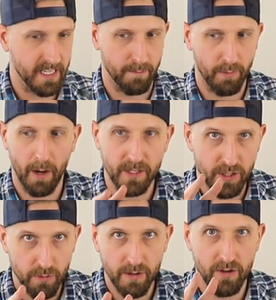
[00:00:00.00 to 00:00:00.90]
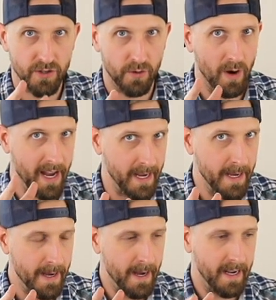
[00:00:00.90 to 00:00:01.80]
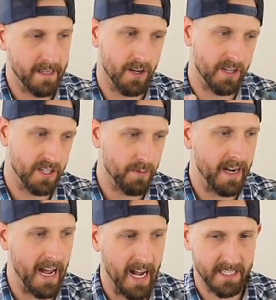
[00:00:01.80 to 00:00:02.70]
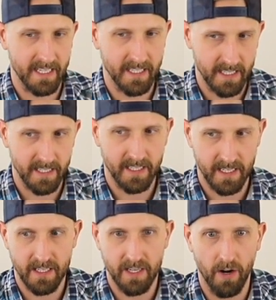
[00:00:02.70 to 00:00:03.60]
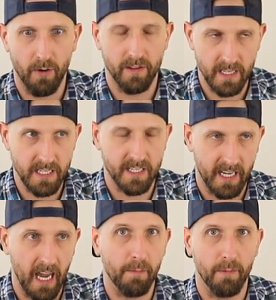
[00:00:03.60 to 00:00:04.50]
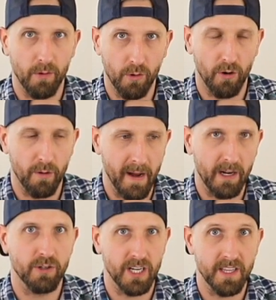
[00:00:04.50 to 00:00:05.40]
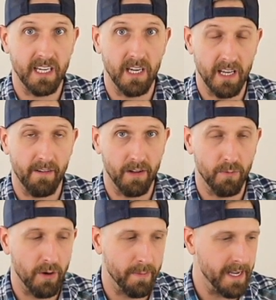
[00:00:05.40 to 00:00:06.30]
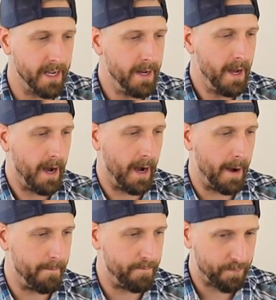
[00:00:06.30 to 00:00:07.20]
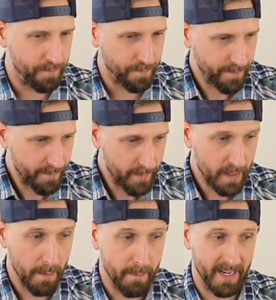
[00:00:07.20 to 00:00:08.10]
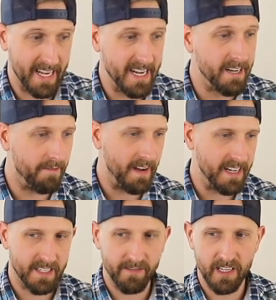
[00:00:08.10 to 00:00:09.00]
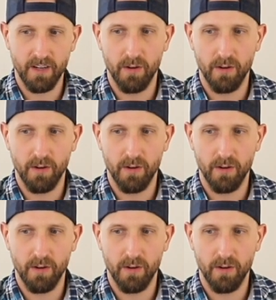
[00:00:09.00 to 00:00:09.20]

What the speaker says: probably 2 years away, as long as Dwayne Haskins is you know, at least a capable quarterback, which I think he definitely will be. But again, defensively,